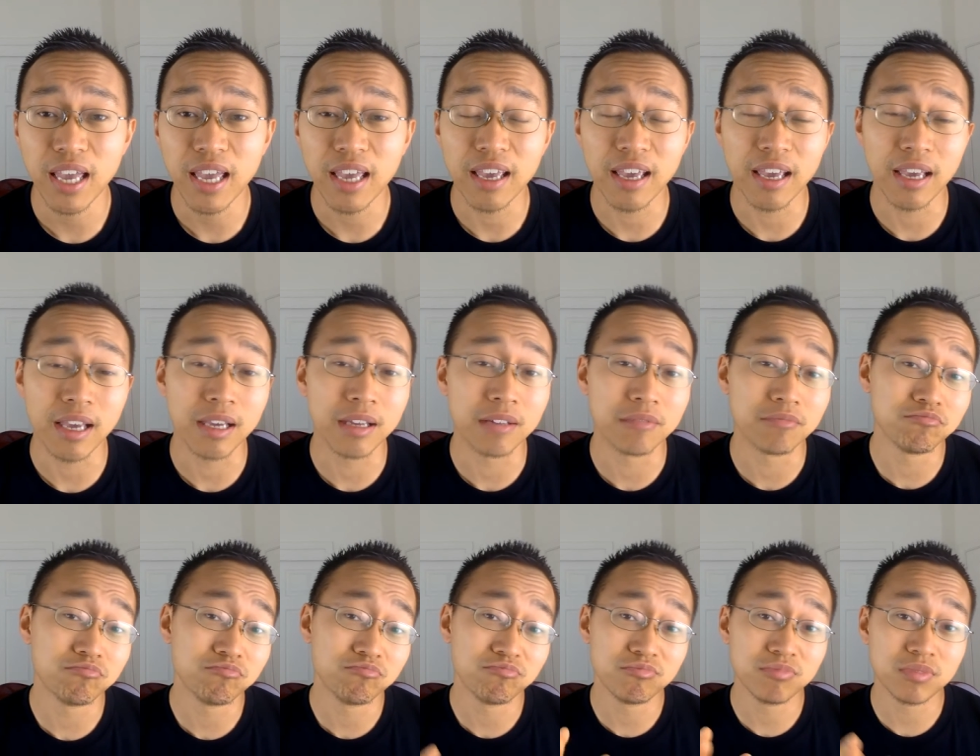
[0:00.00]

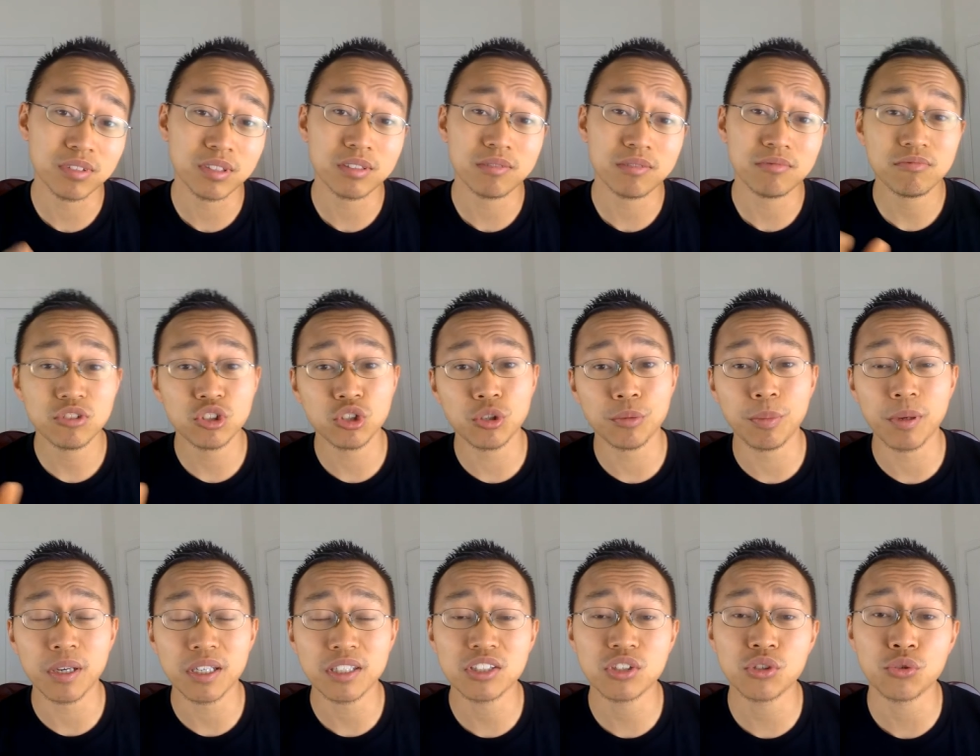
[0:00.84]
And she
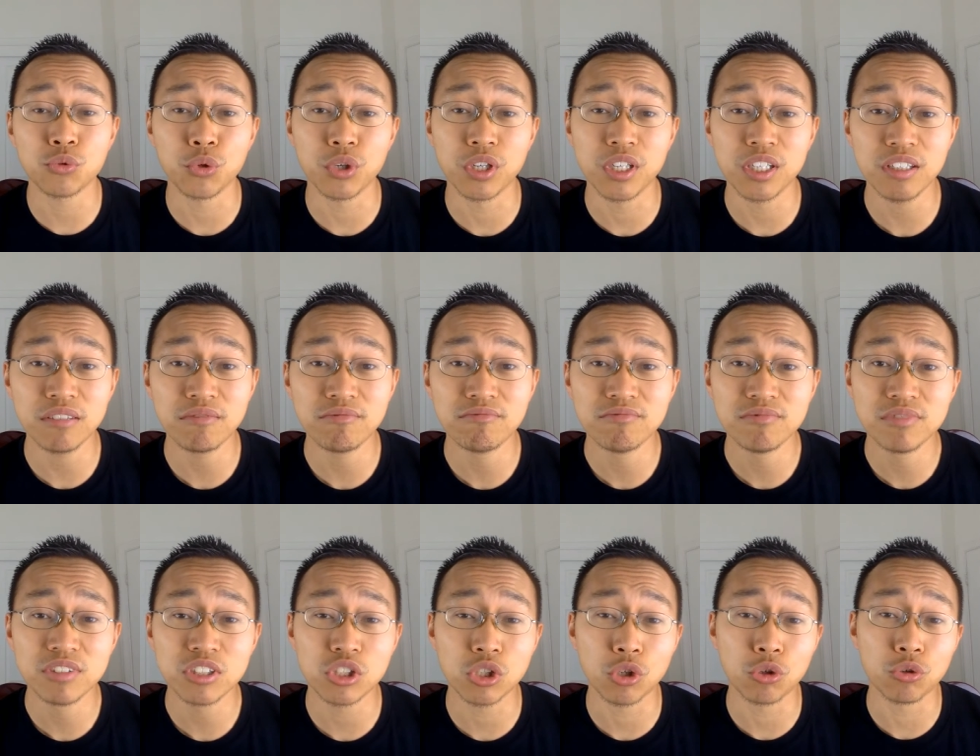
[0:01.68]
picks green,
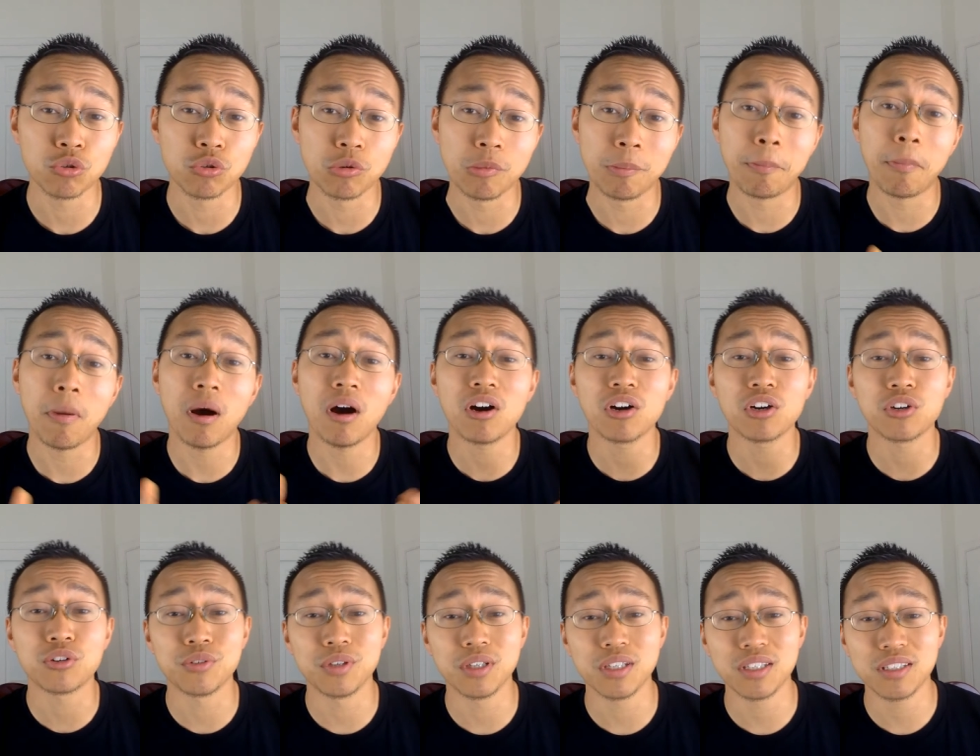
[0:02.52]
so you bought
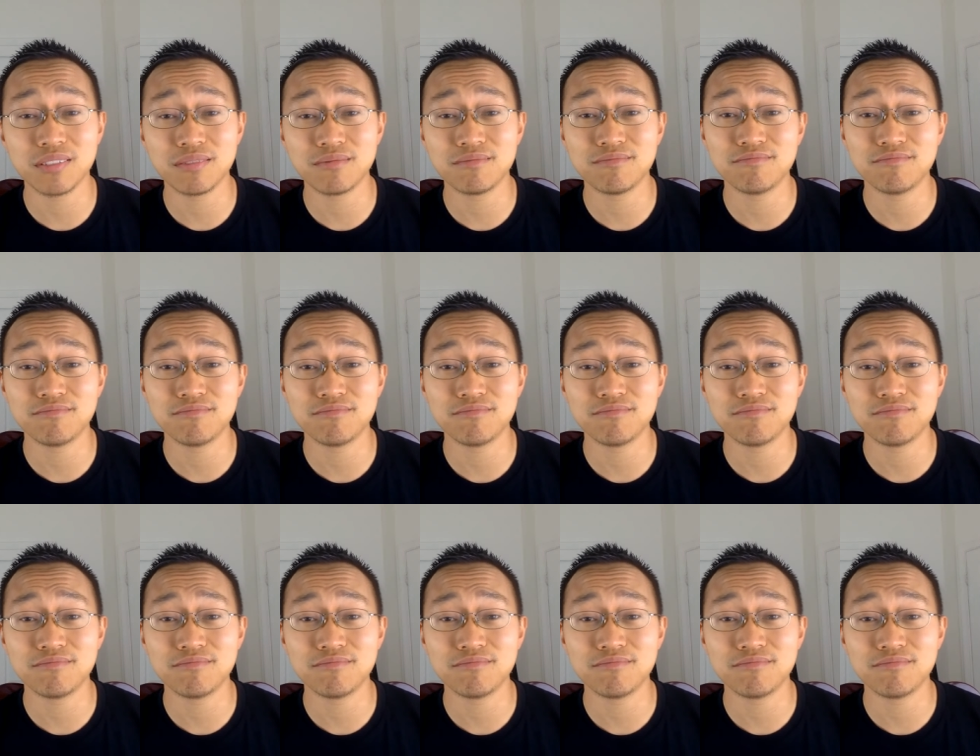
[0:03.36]
green.